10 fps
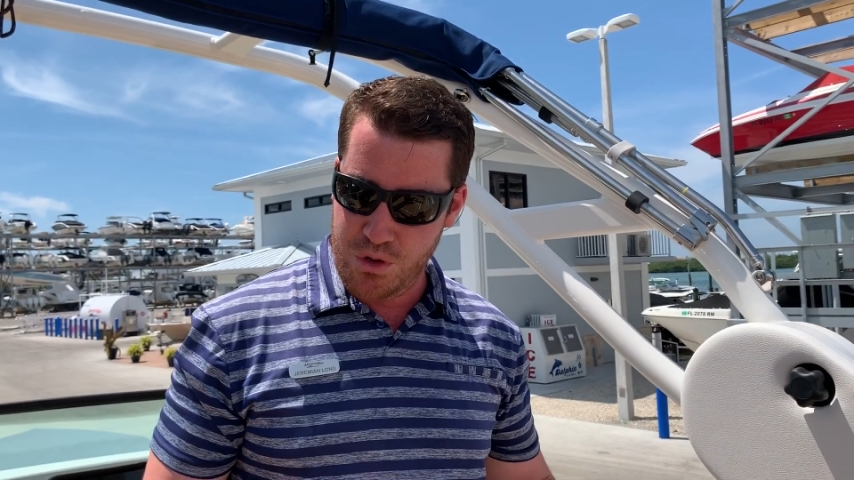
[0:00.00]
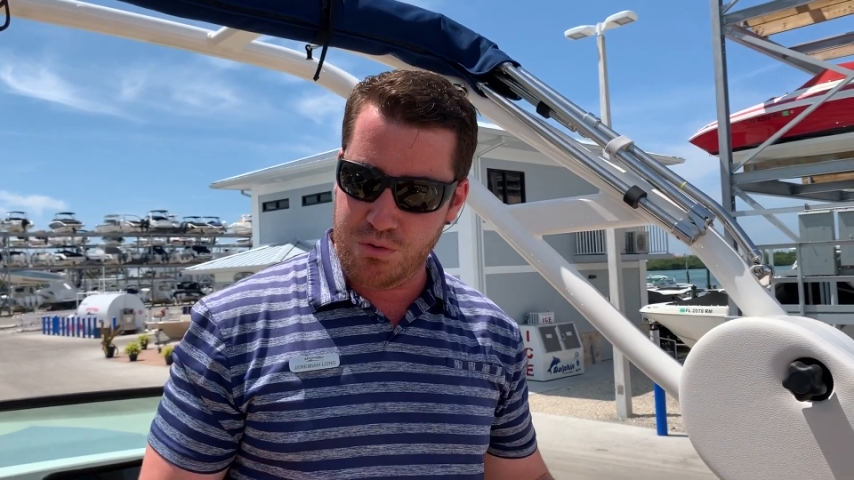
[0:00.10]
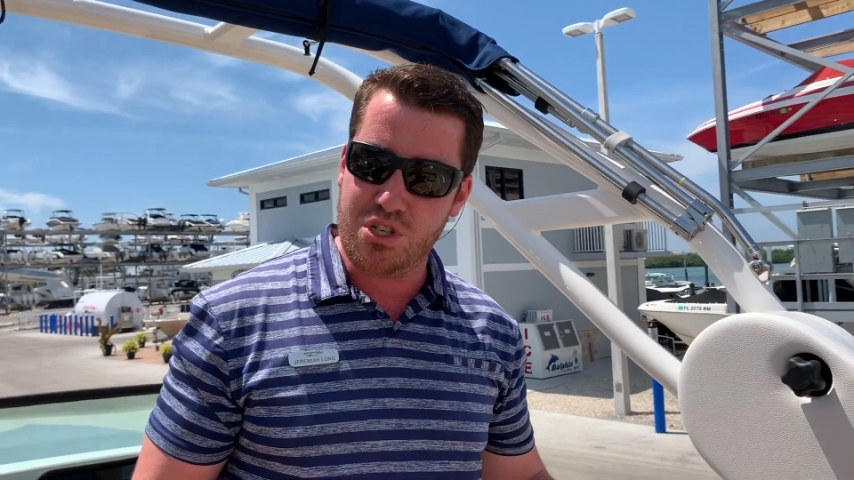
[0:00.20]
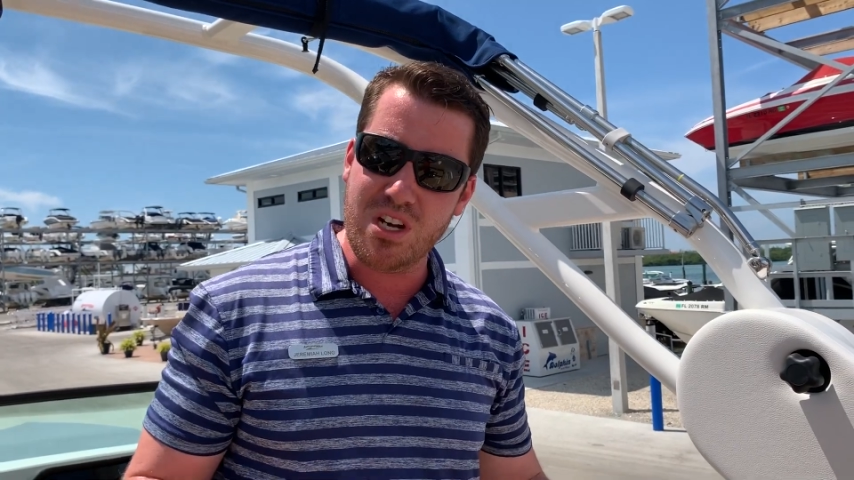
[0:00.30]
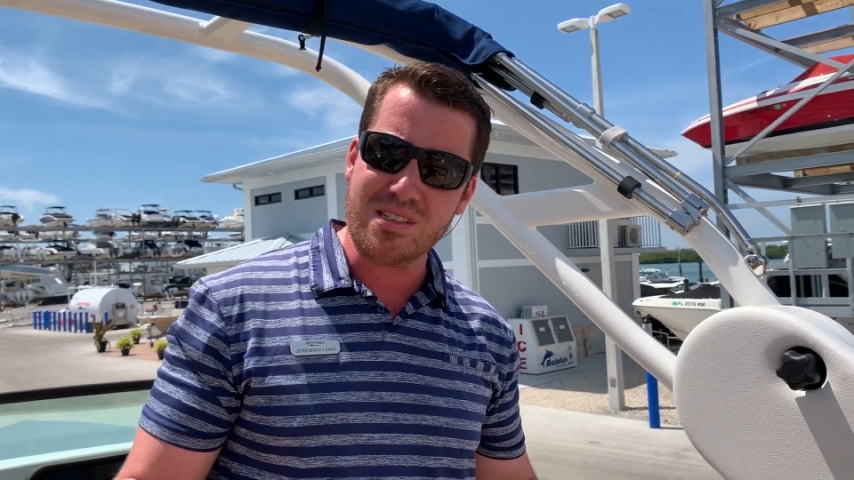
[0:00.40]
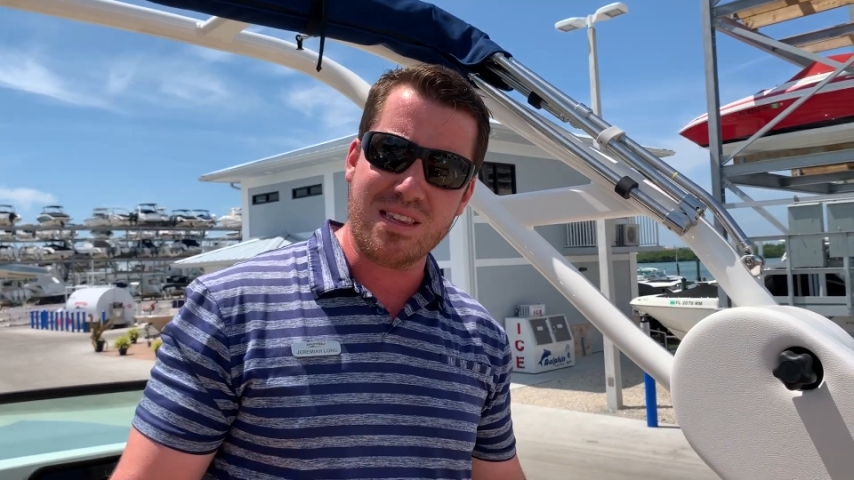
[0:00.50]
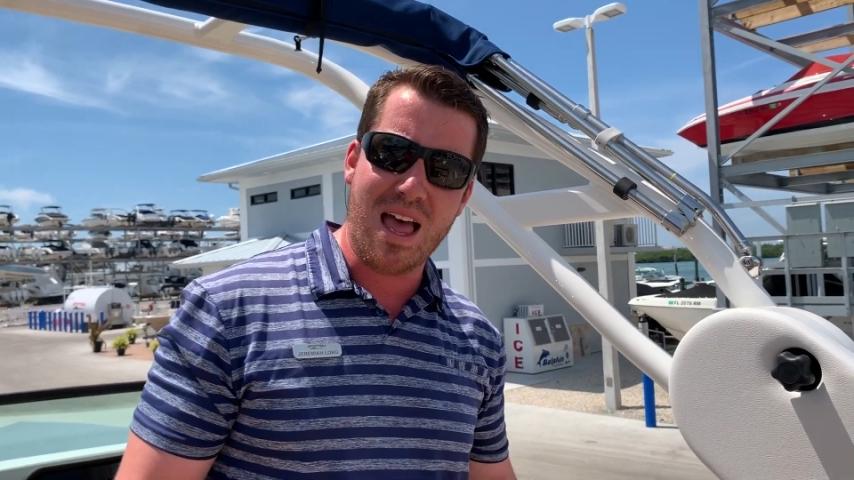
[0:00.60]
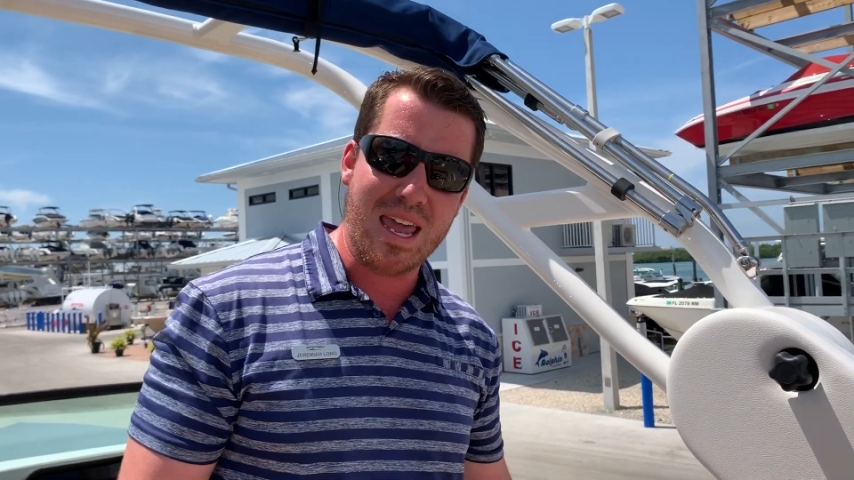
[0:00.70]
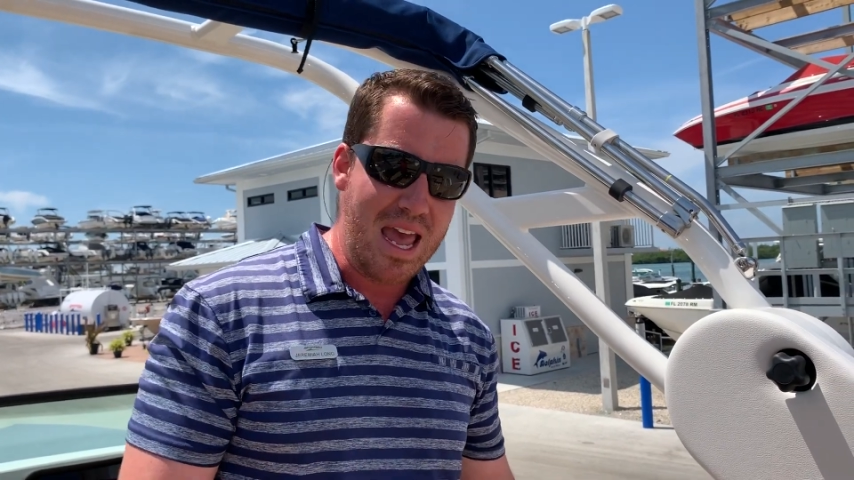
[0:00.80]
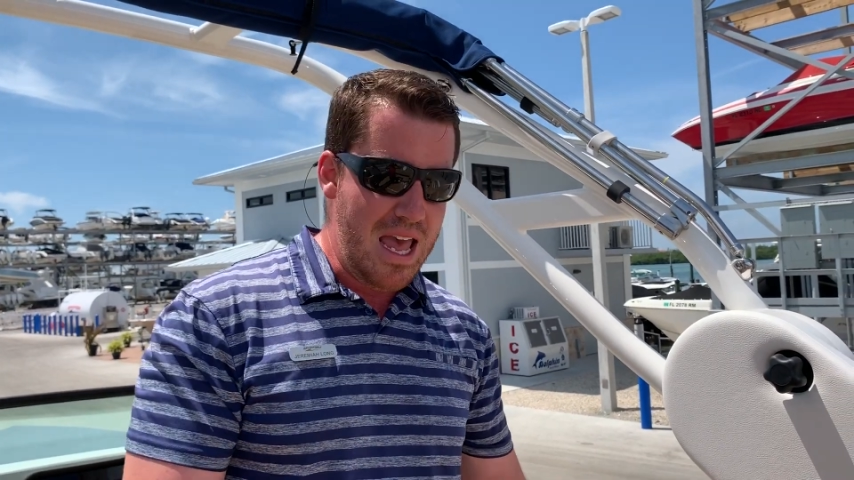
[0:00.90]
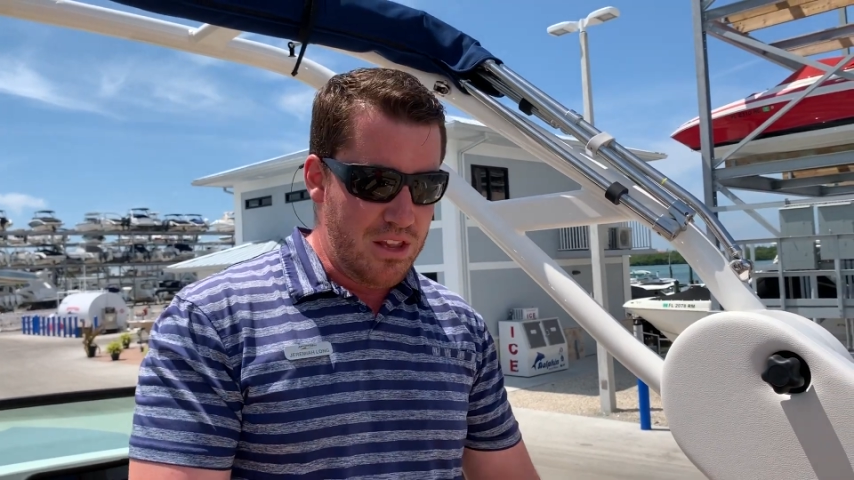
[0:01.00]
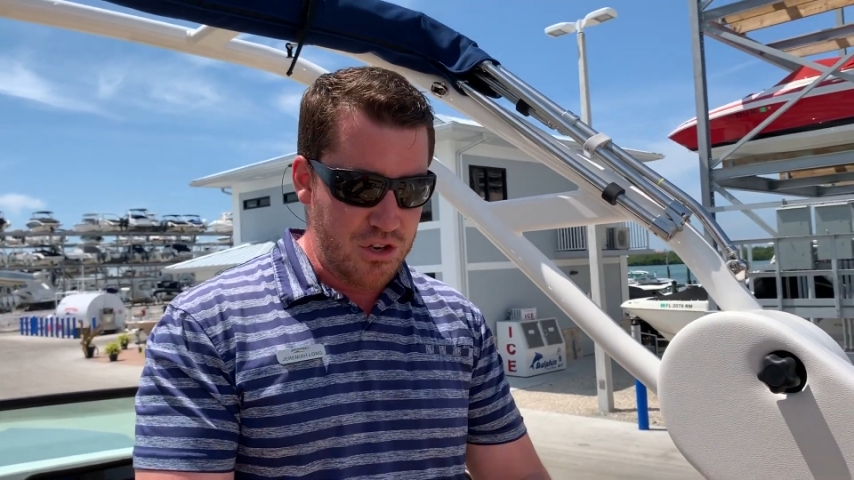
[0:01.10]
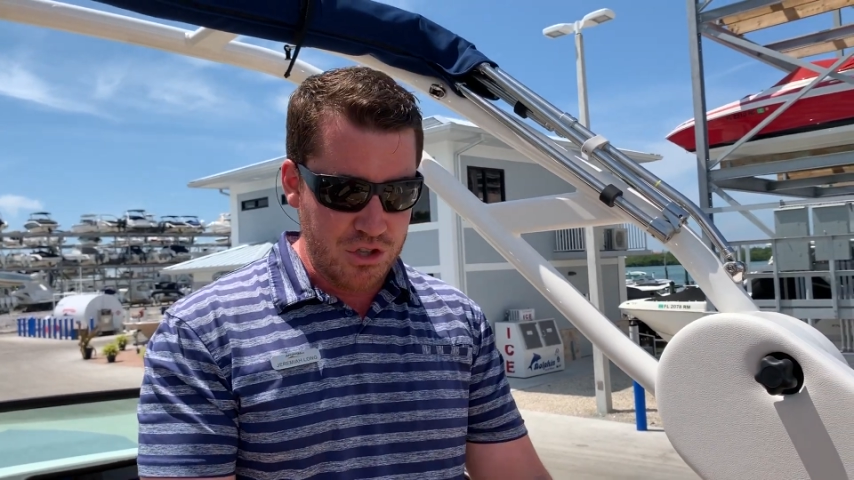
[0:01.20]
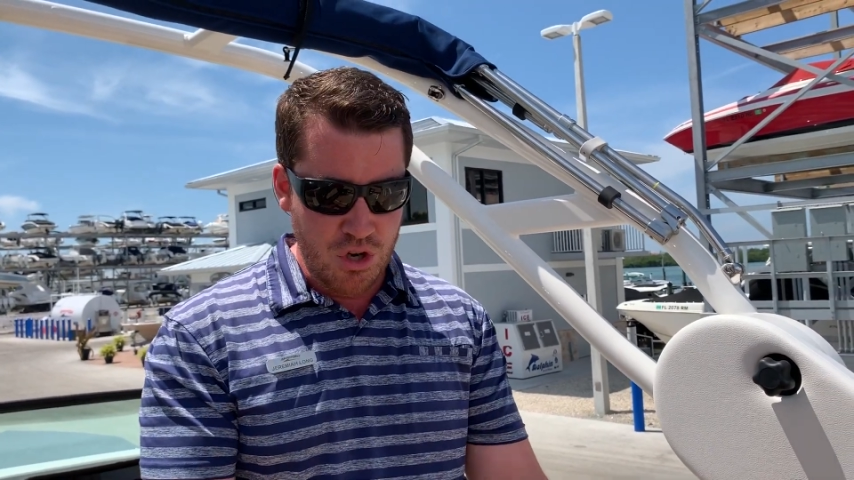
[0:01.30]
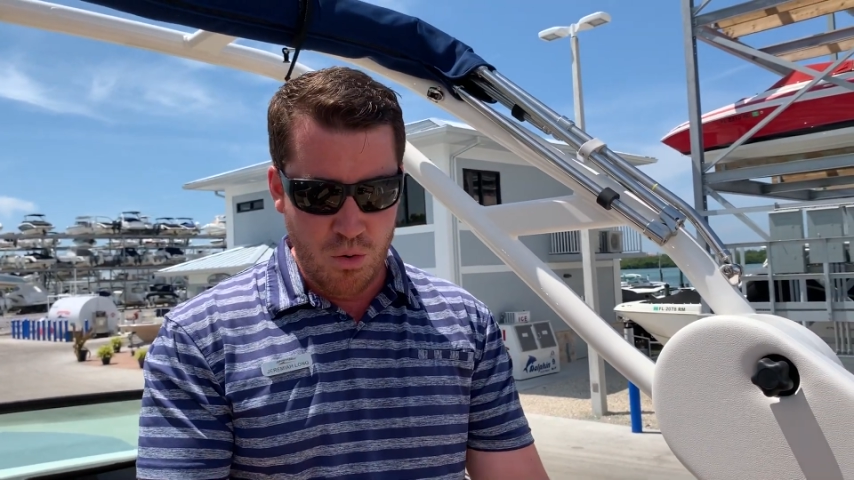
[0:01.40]
you, just like
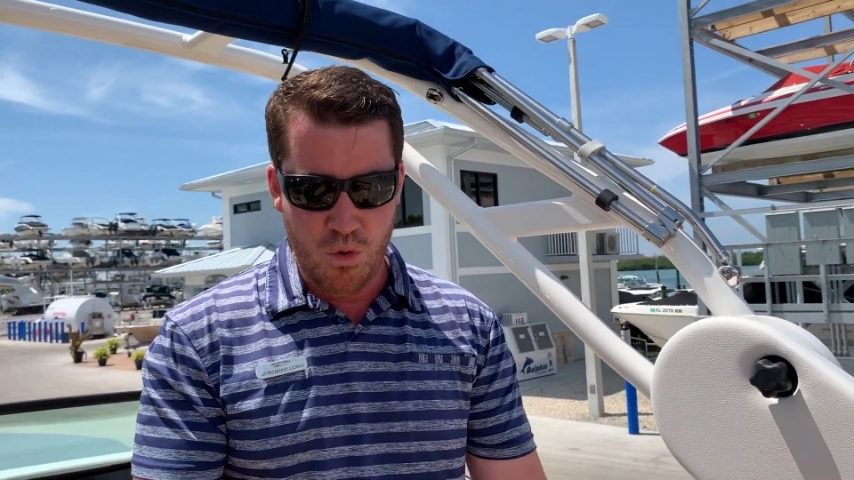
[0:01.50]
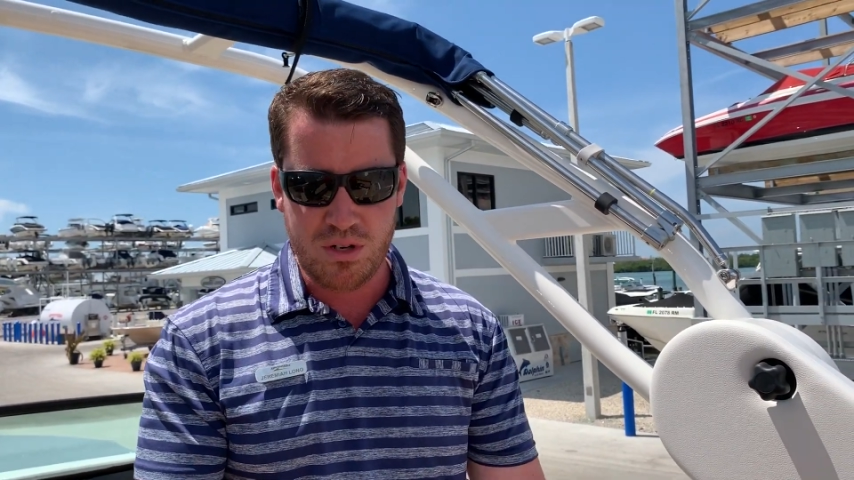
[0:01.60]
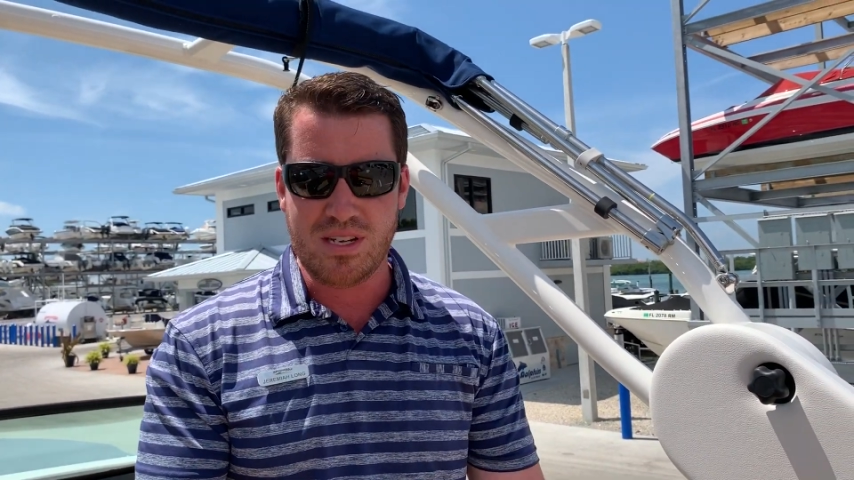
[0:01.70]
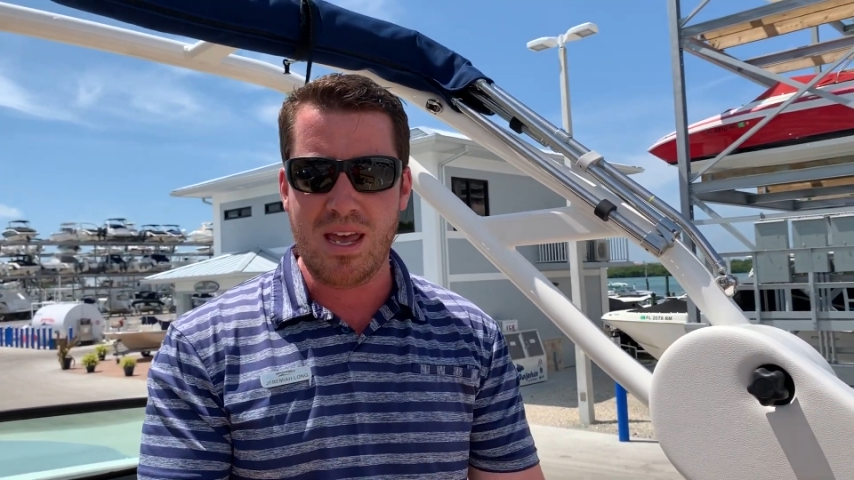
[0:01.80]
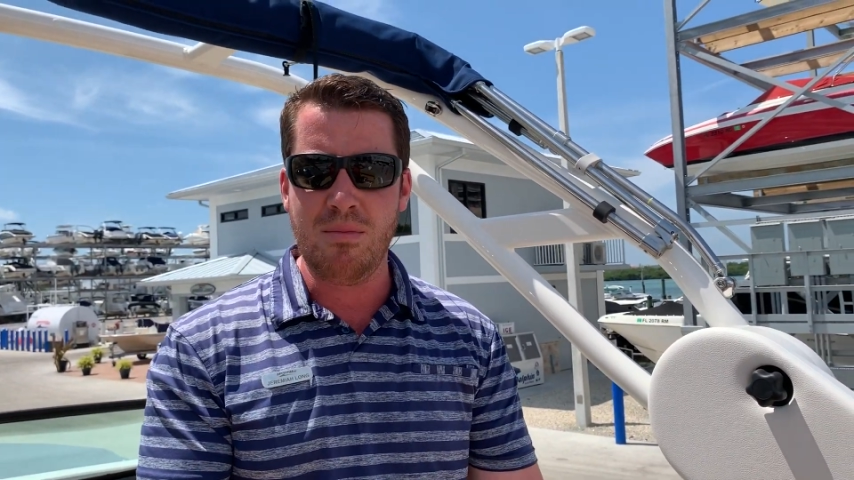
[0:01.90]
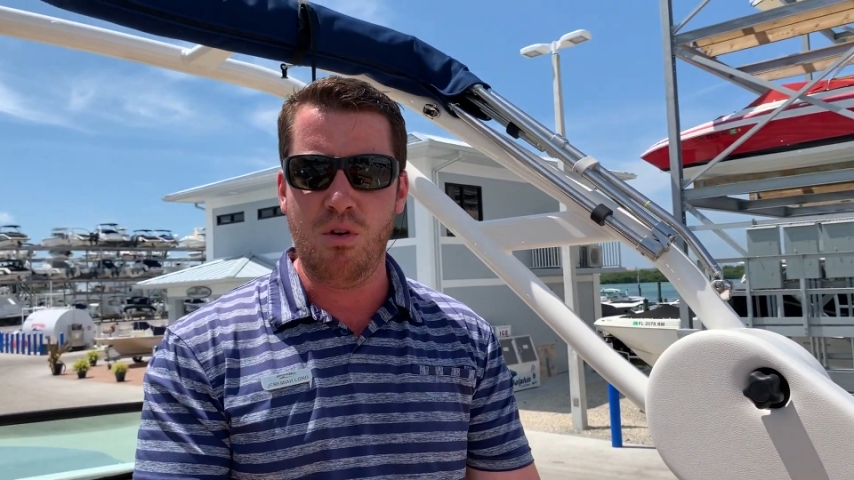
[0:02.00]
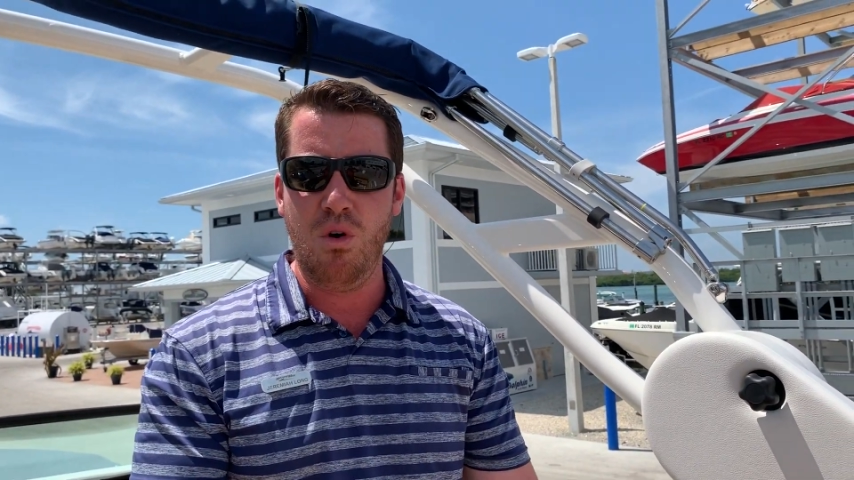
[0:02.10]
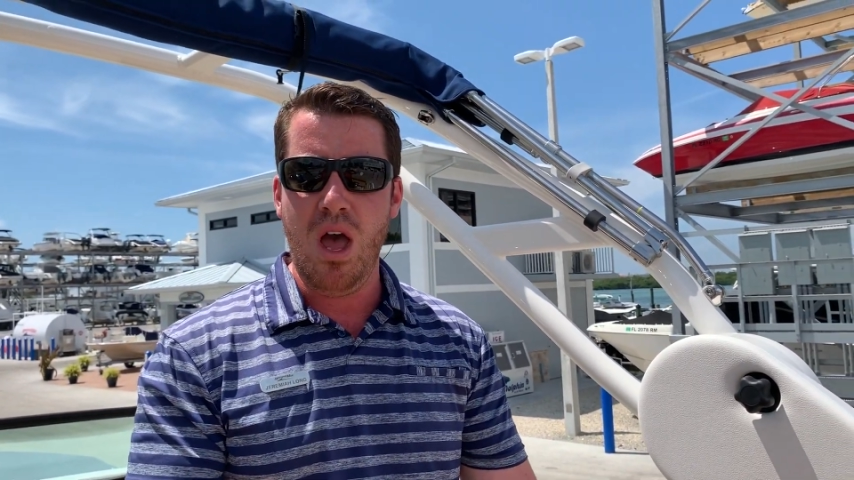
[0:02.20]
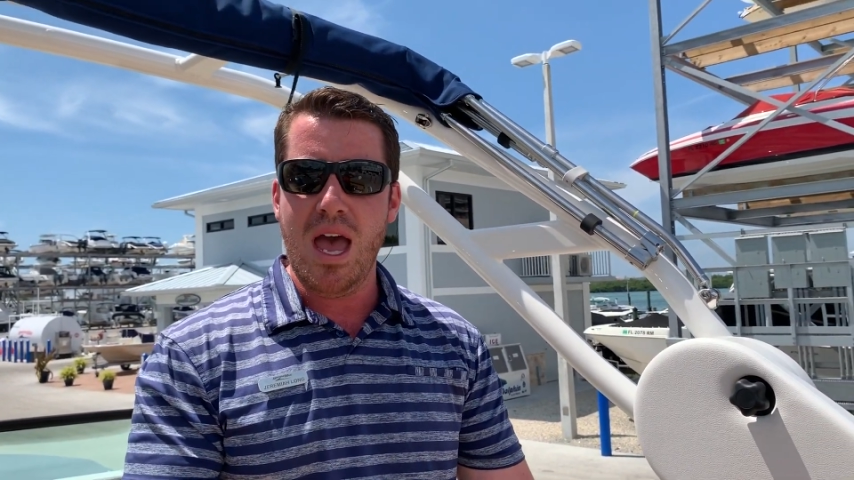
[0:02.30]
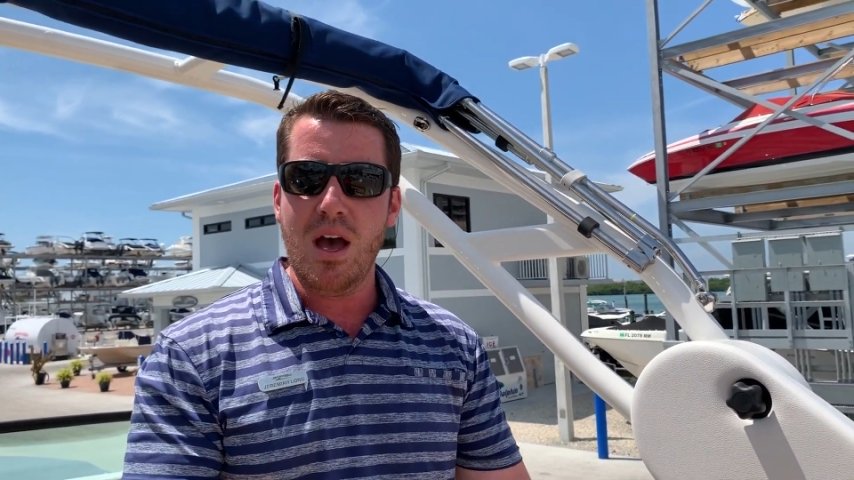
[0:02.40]
there's no more table